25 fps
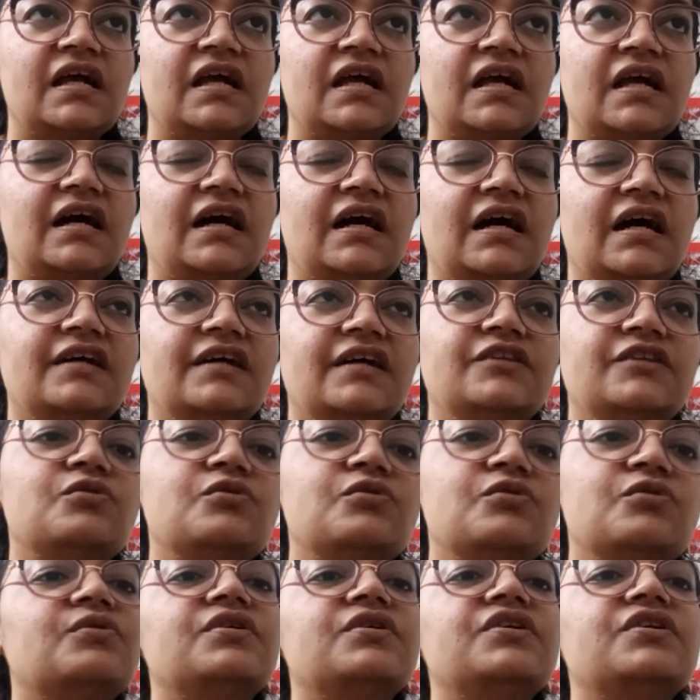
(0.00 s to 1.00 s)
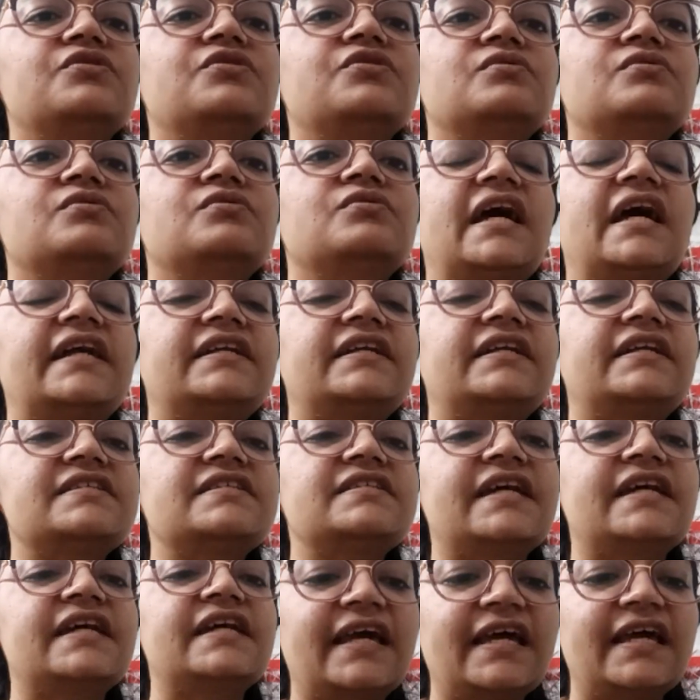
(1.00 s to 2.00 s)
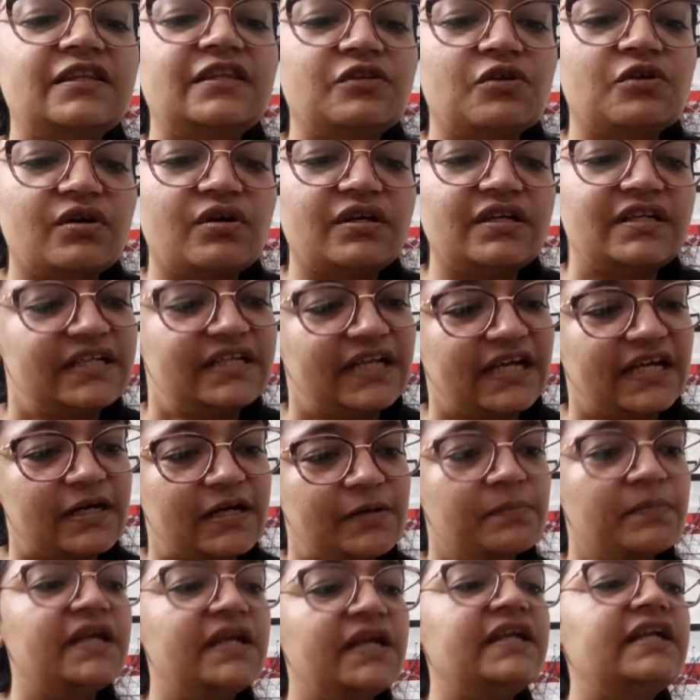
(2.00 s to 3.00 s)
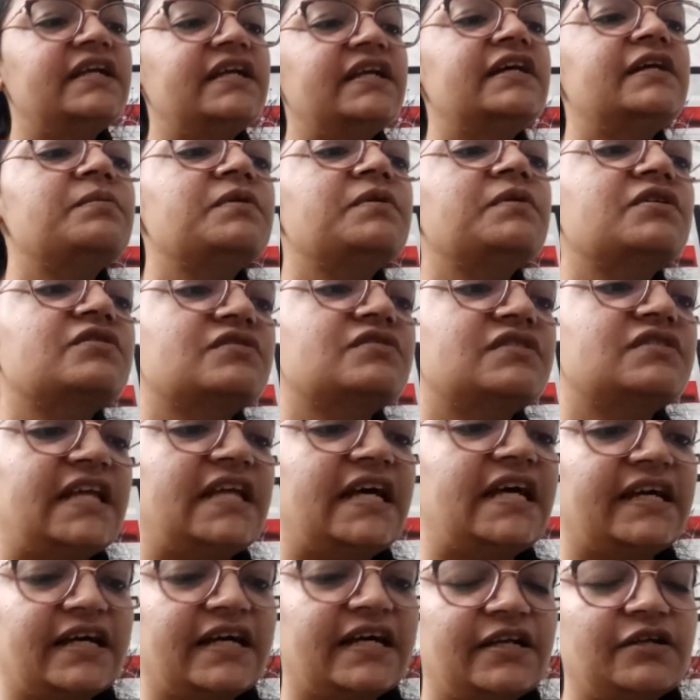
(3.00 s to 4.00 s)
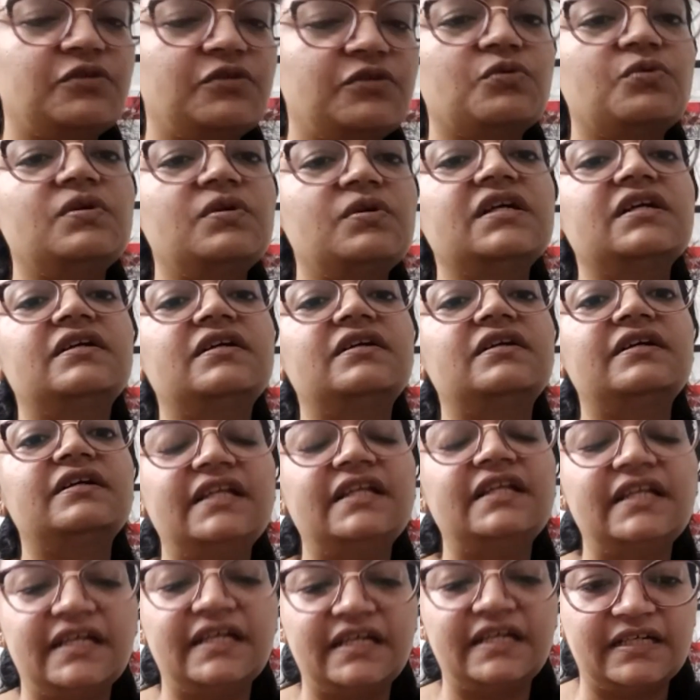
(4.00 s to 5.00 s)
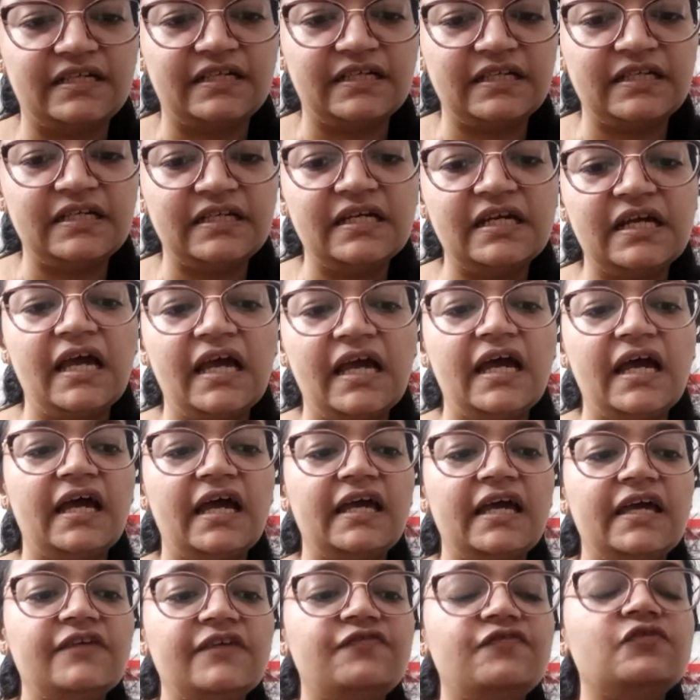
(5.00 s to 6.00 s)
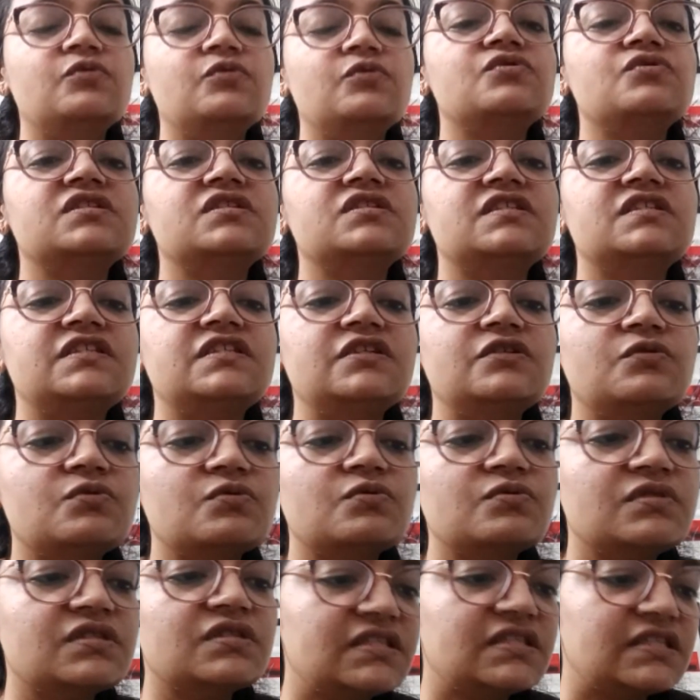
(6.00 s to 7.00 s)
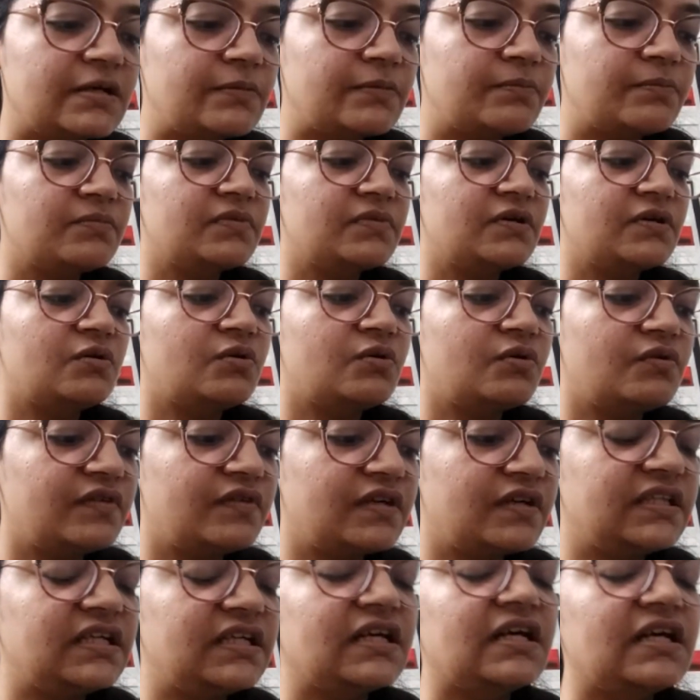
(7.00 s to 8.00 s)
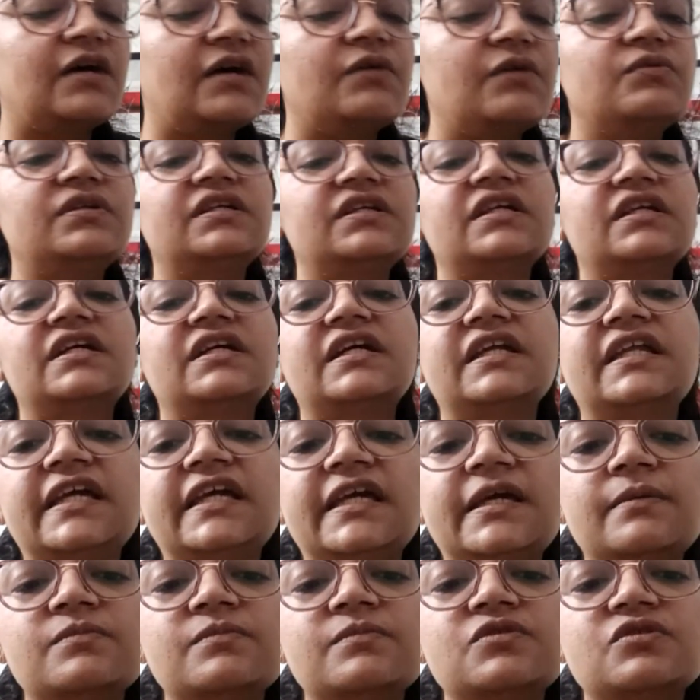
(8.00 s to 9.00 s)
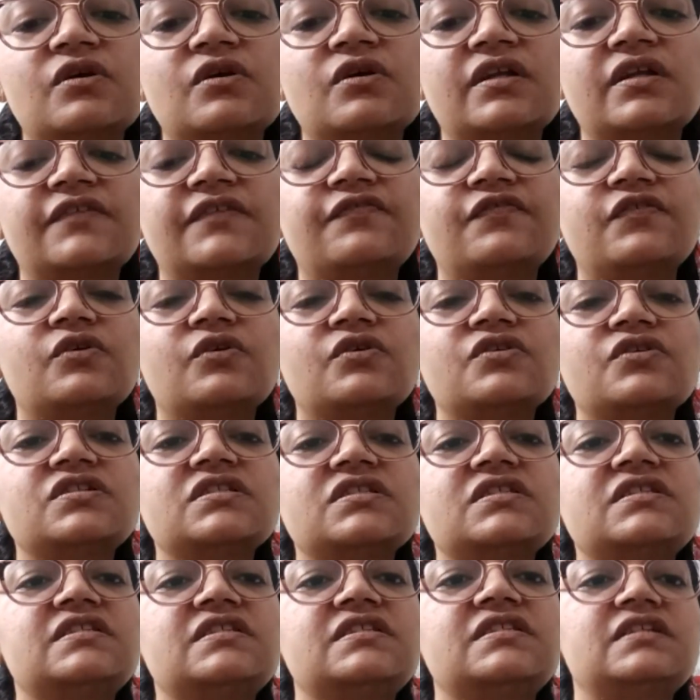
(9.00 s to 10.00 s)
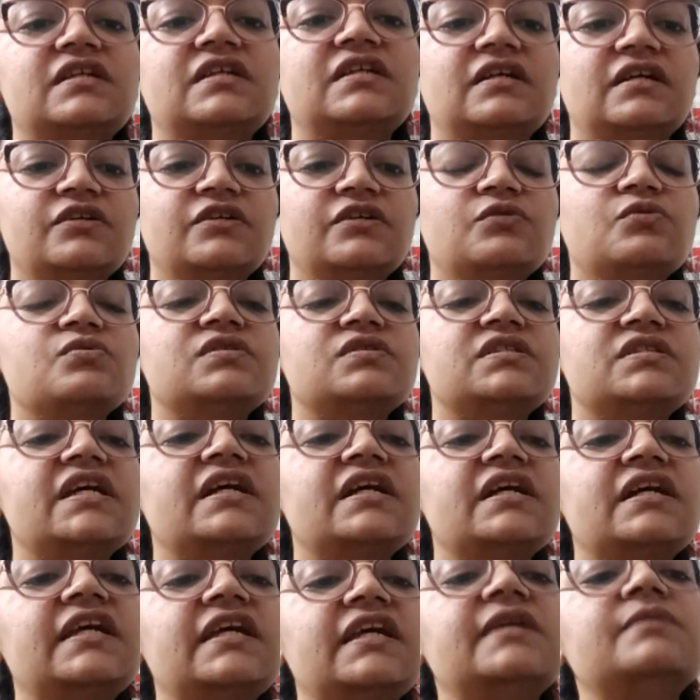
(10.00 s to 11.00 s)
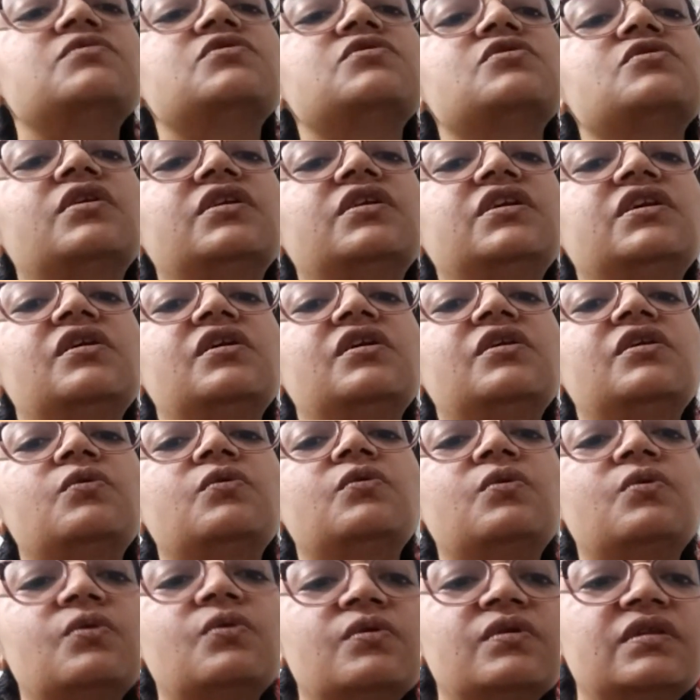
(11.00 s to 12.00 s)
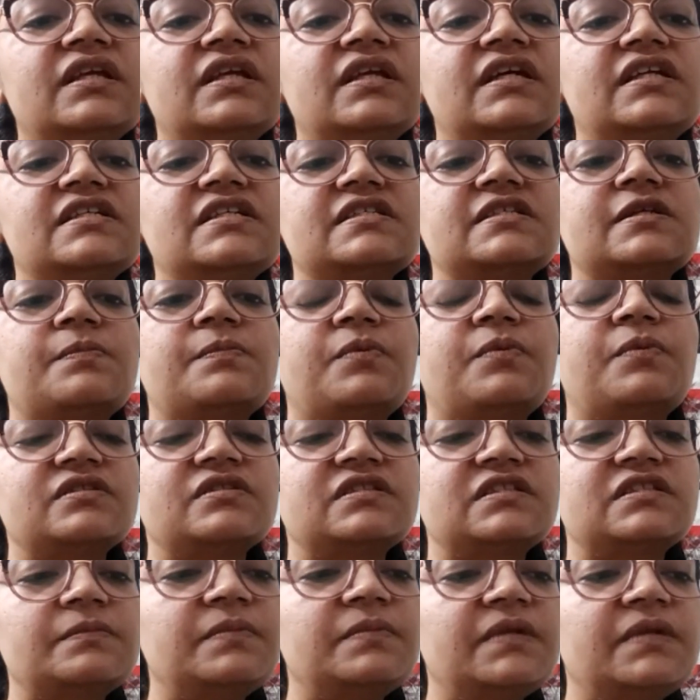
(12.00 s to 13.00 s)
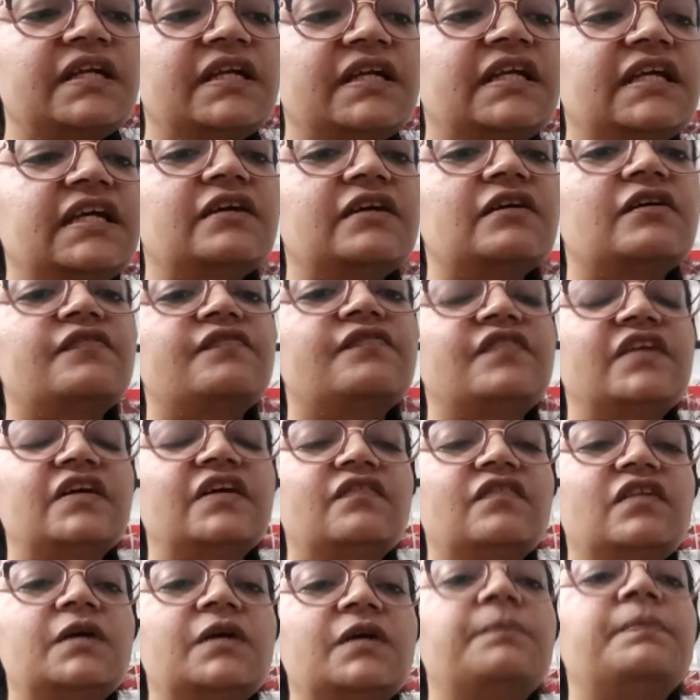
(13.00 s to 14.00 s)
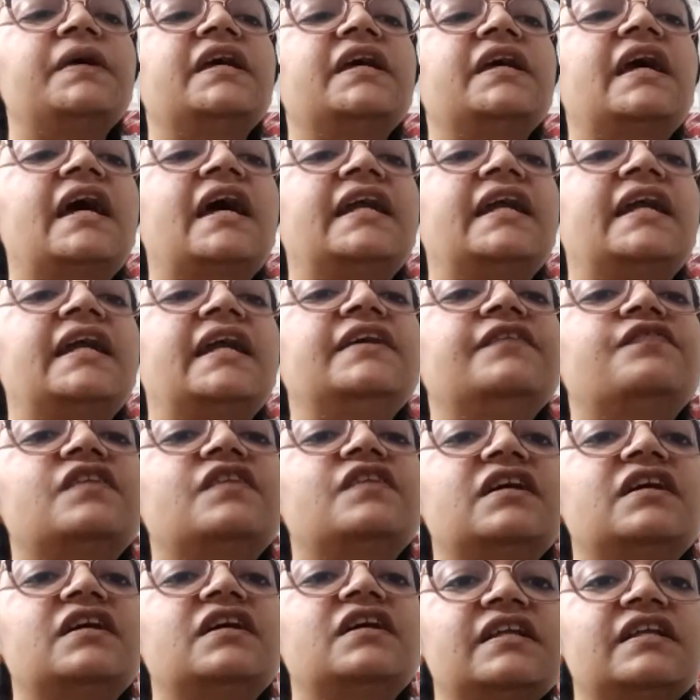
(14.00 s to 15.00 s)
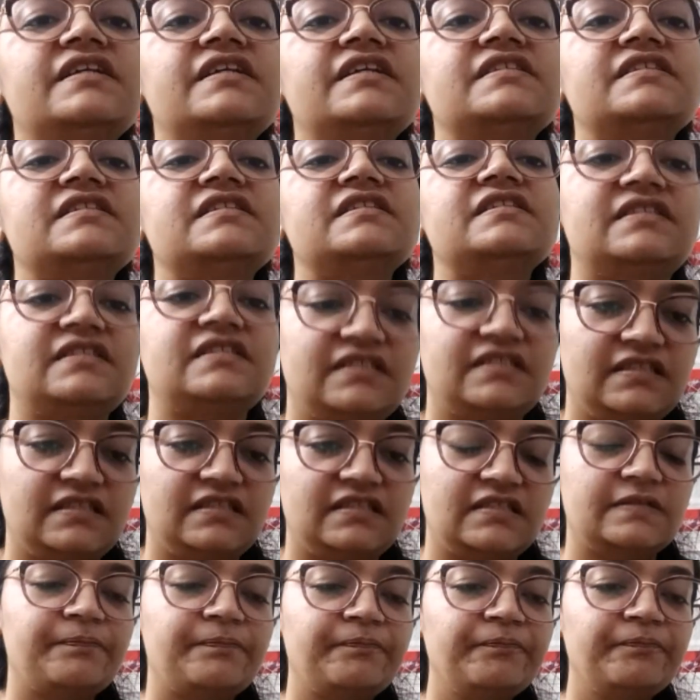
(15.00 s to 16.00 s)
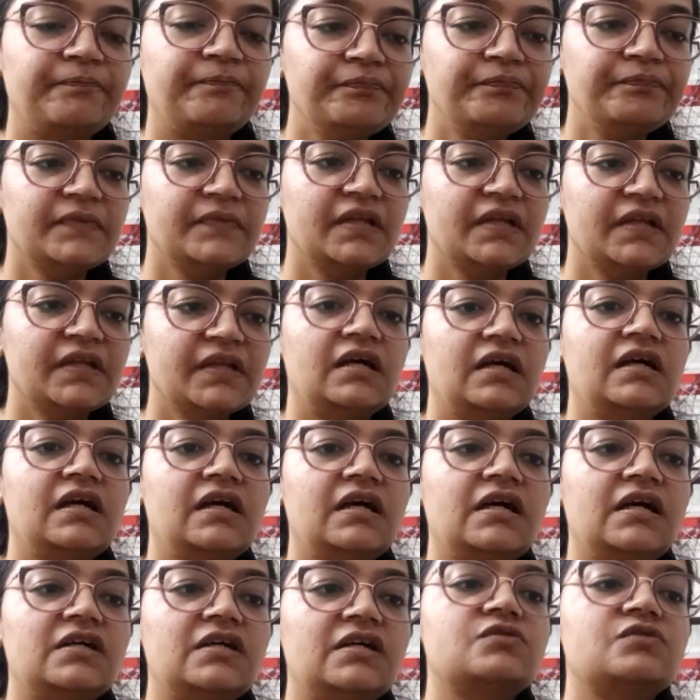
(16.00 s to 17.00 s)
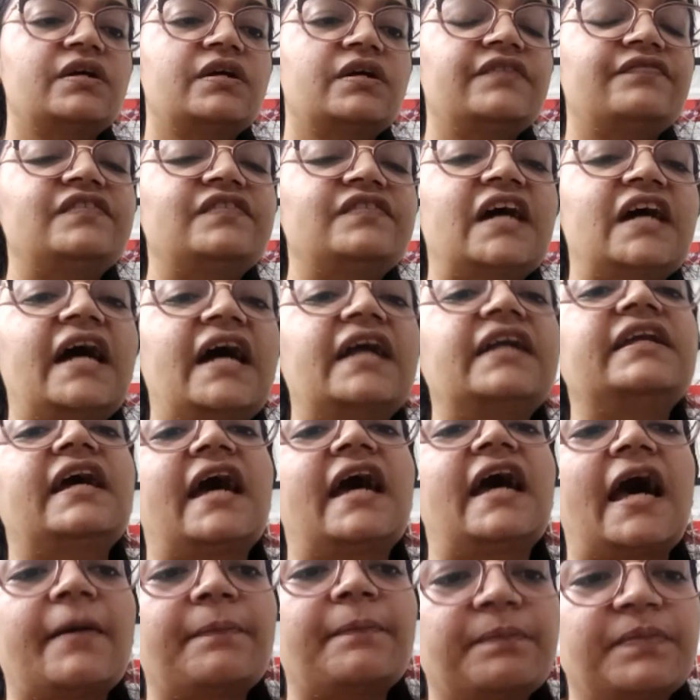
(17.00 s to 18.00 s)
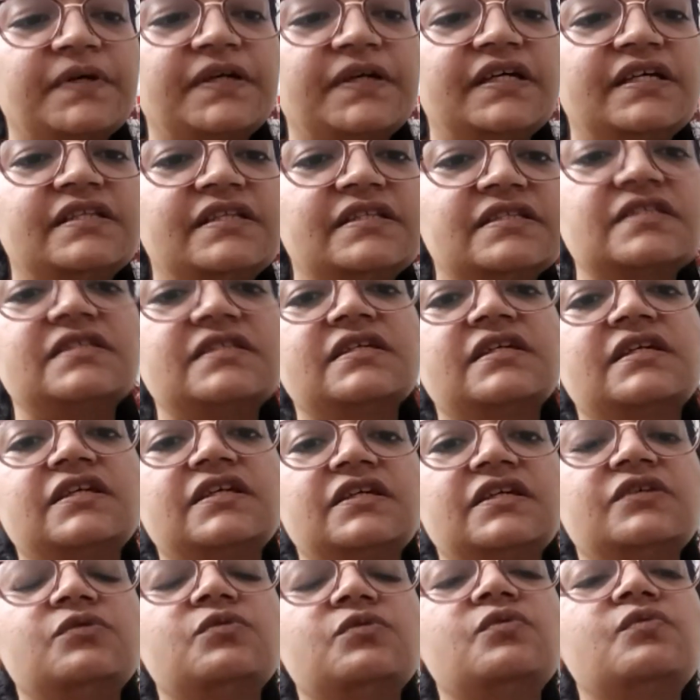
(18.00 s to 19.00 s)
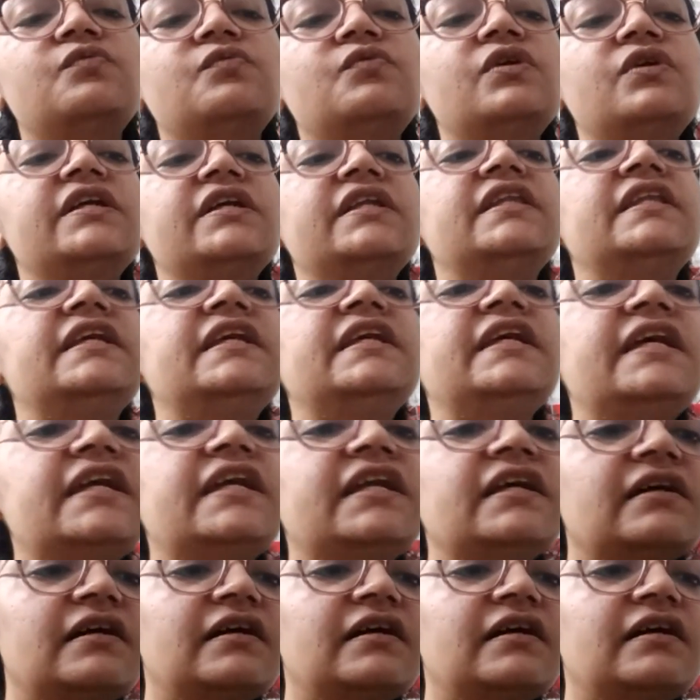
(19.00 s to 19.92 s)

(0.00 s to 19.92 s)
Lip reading: No, you that is again not recommended because, like I told earlier, if you just use some over-the-counter creams or if you're just using creams on your own, there is a possibility of developing antifungal resistance. So if that happens, you would need